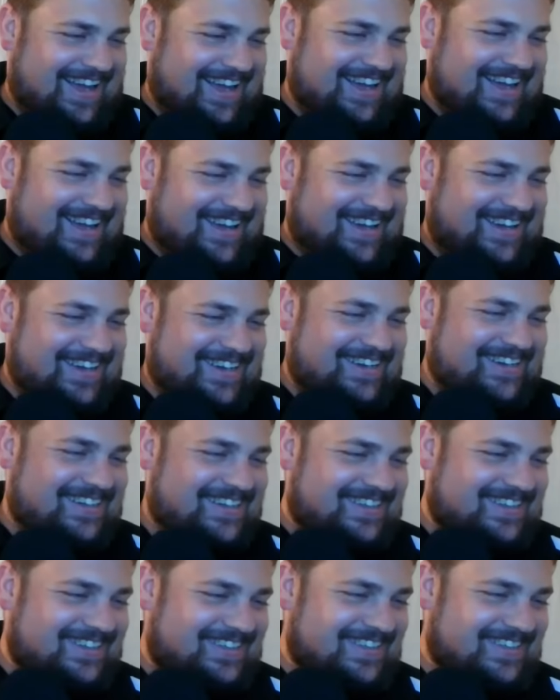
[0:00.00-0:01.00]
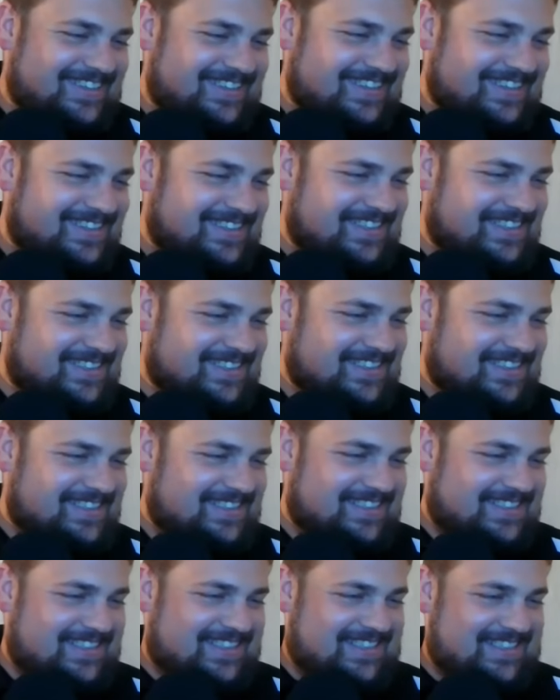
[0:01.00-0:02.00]

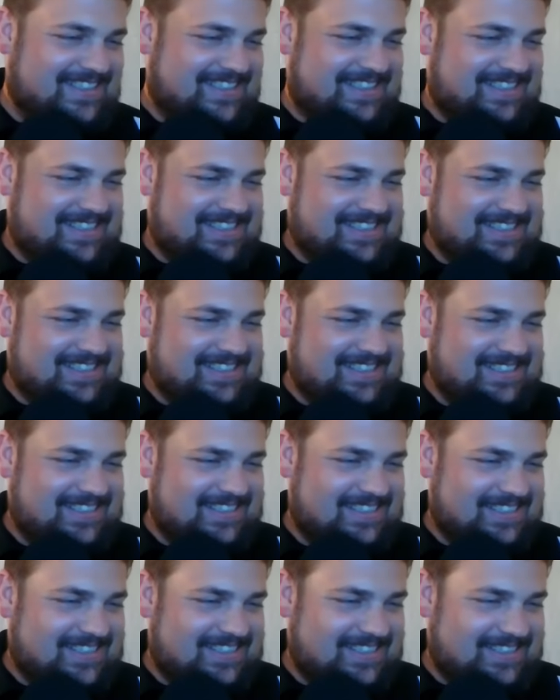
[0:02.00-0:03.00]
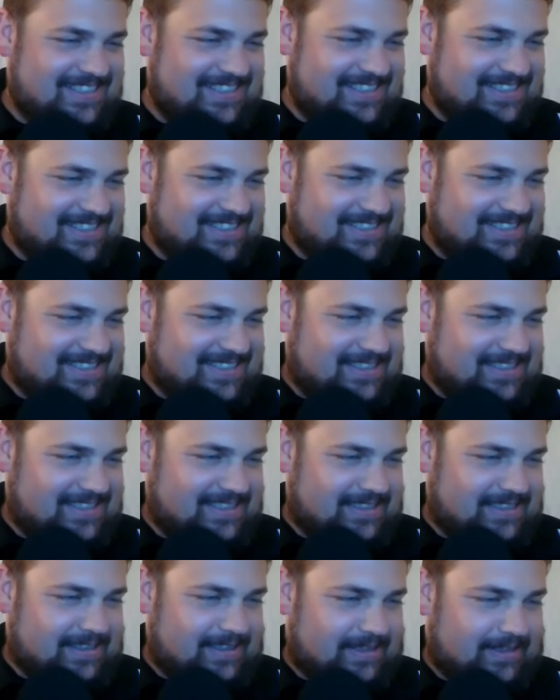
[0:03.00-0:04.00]

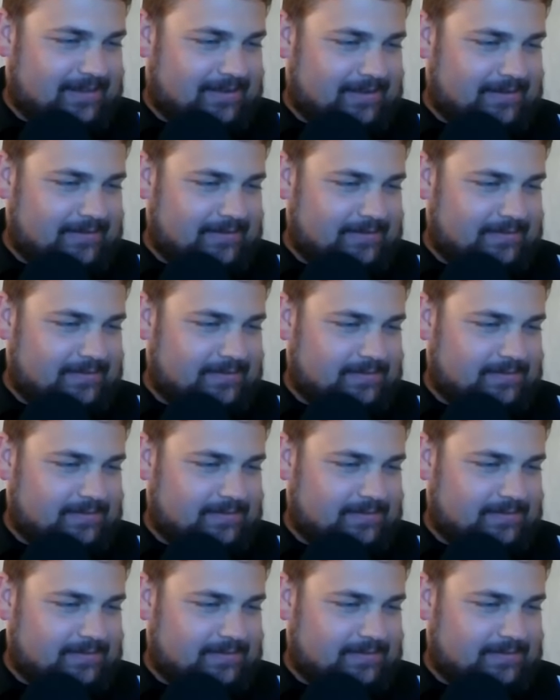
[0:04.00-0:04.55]
(not speaking)